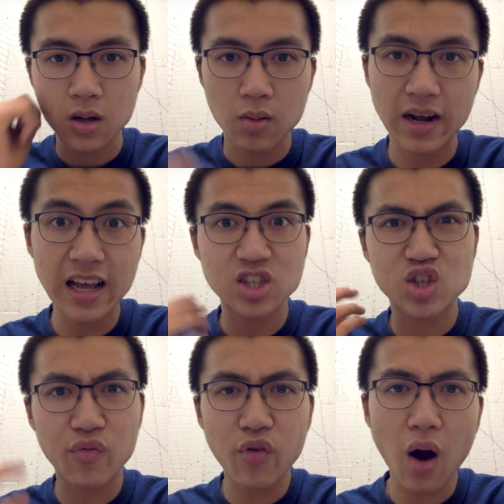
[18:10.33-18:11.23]
right? And
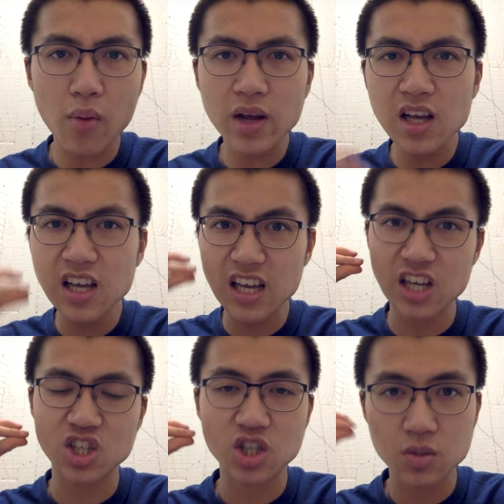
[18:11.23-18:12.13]
Safari
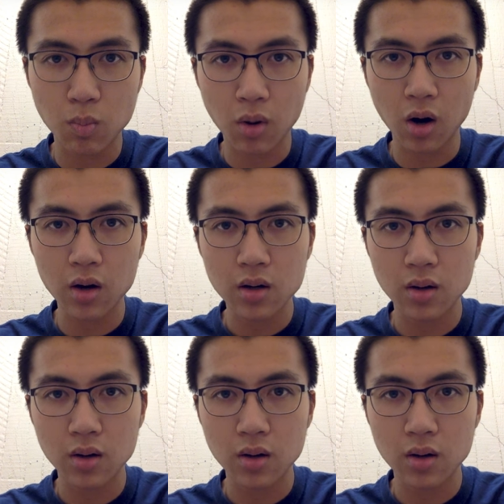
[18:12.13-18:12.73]
is smart,